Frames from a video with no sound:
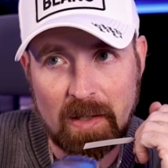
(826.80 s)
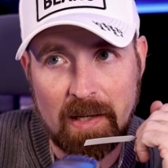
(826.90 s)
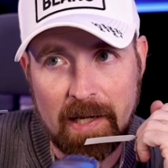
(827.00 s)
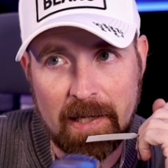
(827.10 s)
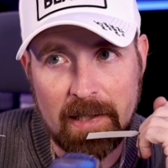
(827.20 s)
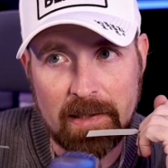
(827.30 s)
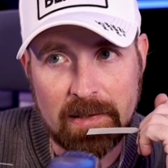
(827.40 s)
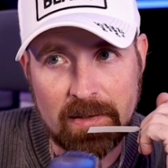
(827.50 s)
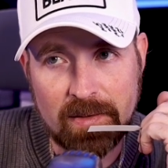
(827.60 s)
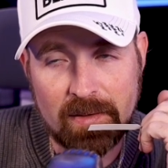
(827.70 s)

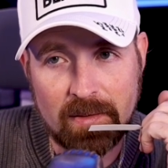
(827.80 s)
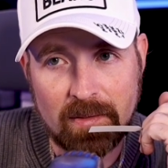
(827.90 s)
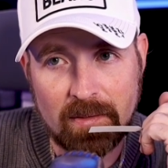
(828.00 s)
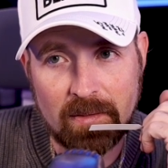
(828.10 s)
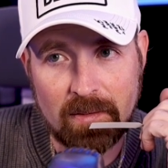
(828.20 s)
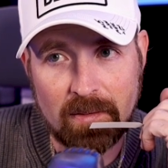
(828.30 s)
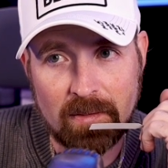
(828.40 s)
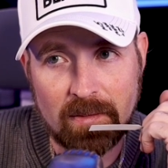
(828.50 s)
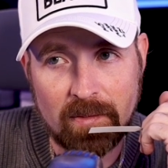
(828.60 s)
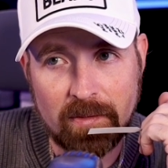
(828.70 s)
and
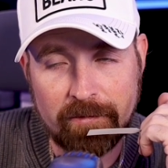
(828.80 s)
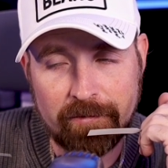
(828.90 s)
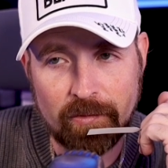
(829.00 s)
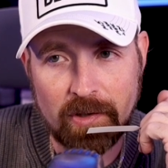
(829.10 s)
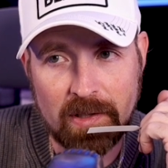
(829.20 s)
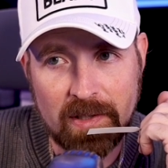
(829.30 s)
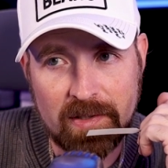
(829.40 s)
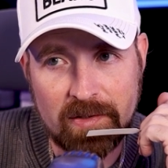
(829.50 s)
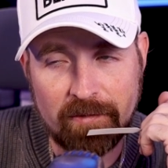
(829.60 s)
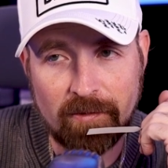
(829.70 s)
the
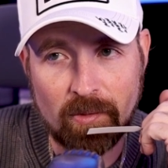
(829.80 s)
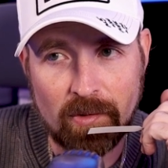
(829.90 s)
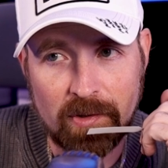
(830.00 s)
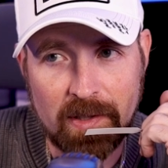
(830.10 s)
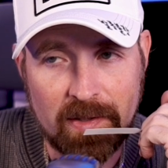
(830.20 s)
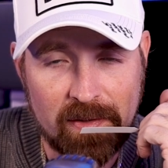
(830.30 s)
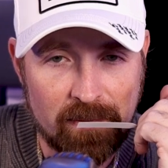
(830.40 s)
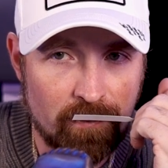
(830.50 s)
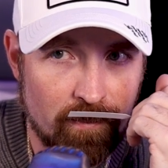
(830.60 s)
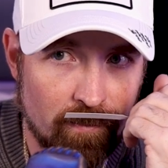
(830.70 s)
fruitiness, the floralness
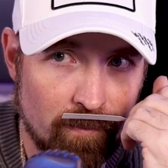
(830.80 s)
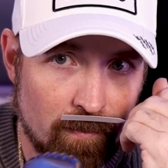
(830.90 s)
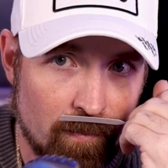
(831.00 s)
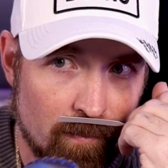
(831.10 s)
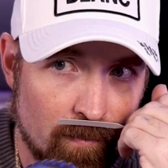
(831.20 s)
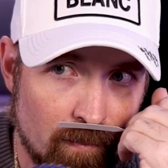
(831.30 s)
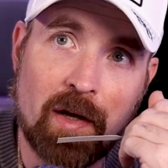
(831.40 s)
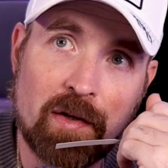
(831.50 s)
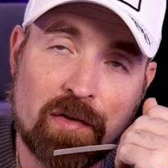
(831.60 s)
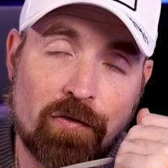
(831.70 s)

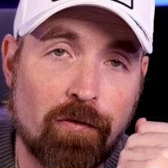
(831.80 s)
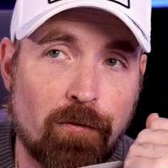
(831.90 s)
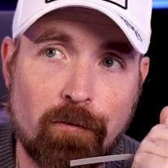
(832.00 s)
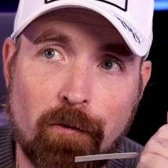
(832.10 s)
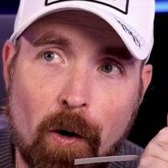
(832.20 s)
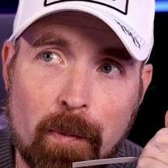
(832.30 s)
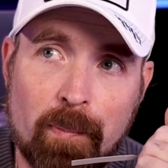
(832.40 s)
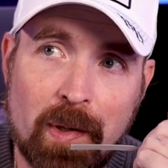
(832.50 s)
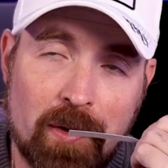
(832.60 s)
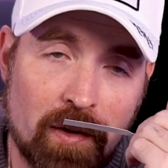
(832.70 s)
is far
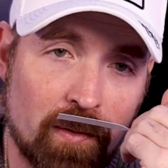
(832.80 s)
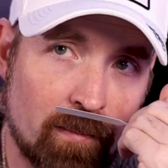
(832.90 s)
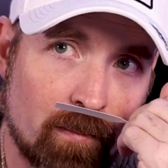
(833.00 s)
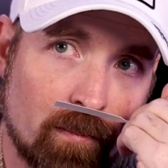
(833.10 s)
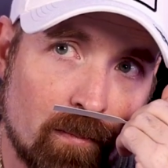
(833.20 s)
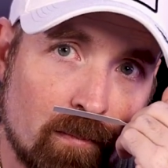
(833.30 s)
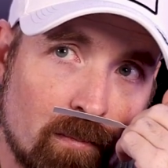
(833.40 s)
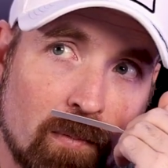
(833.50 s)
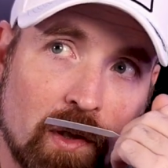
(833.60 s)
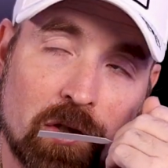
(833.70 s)
better.
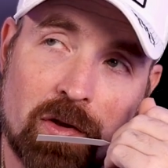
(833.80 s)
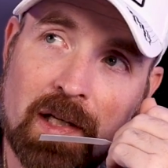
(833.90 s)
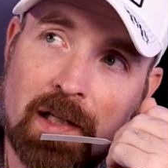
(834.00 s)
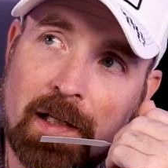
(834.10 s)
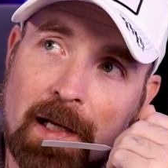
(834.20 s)
You're getting an